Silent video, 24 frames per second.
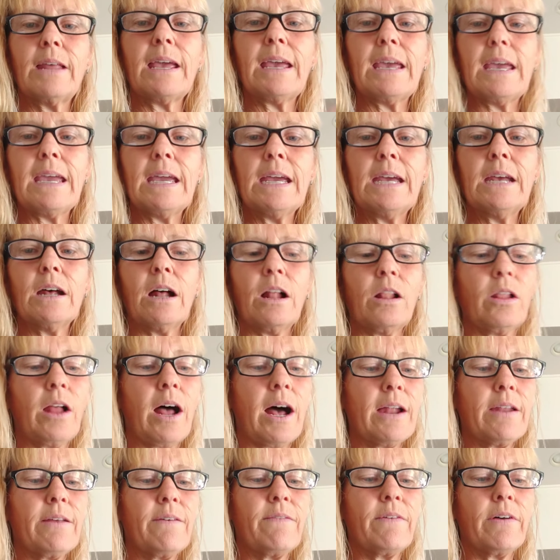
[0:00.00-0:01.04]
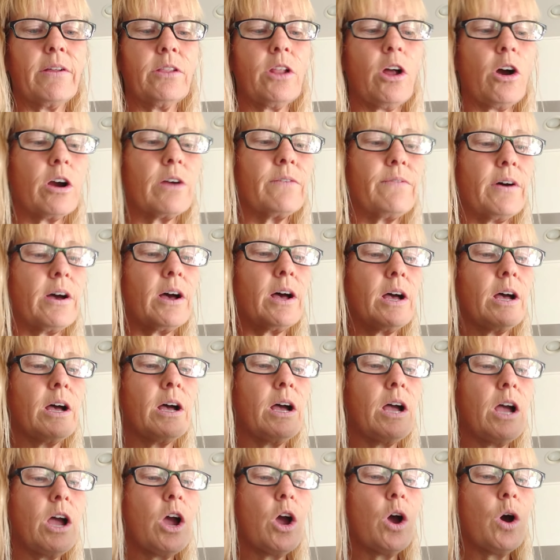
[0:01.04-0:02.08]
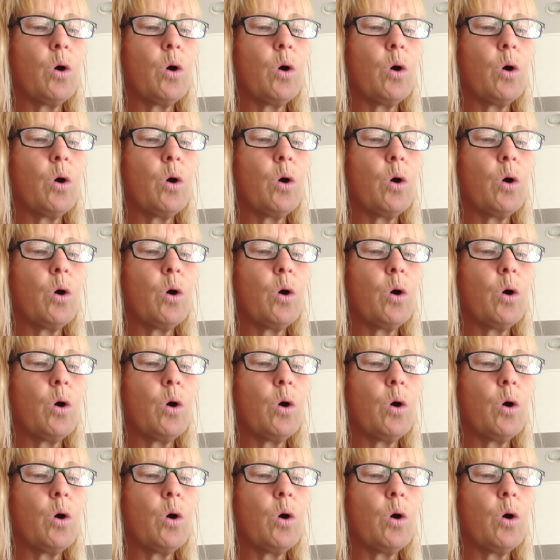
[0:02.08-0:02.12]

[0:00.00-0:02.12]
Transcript: they eat a lot of the larvae